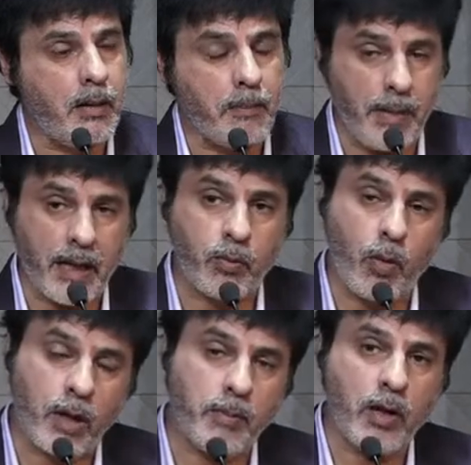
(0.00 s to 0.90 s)
but
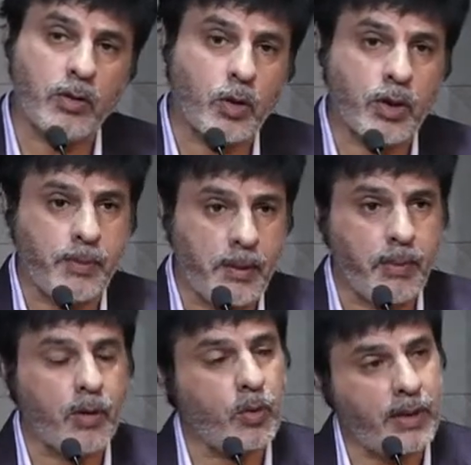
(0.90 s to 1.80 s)
what about those people
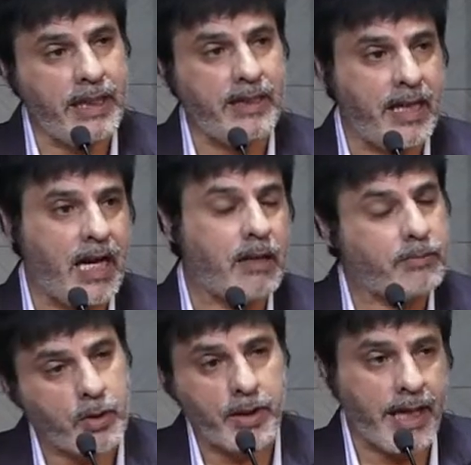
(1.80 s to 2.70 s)
who need the help
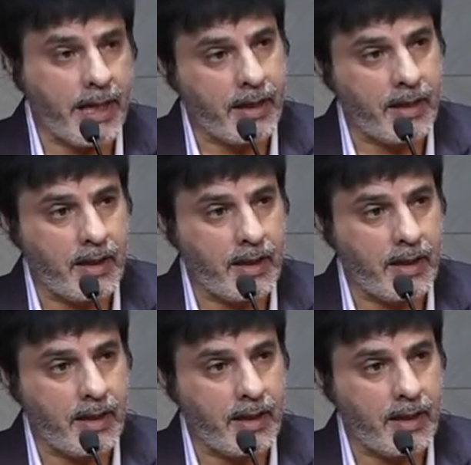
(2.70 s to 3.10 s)
today?